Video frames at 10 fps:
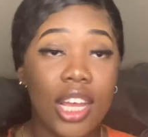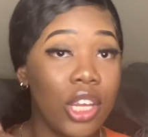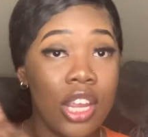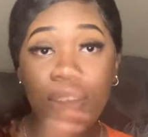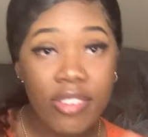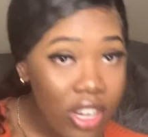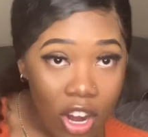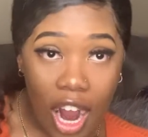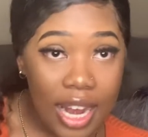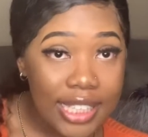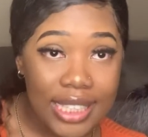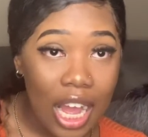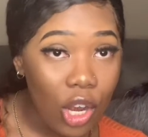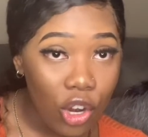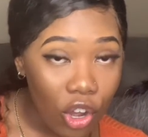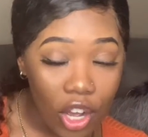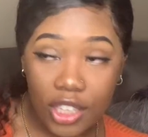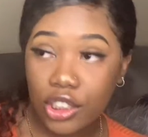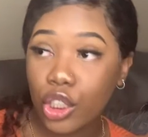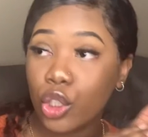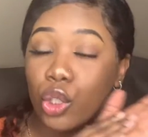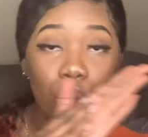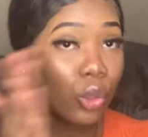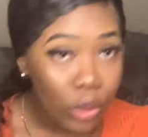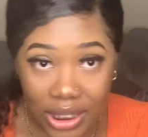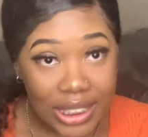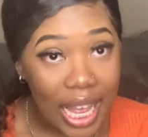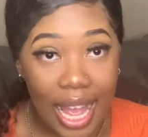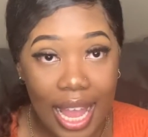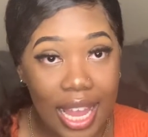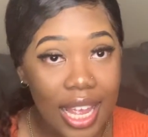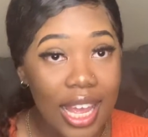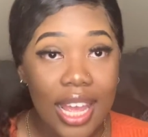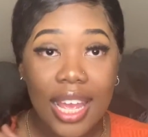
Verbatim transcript: Your V card is now lost. You tight.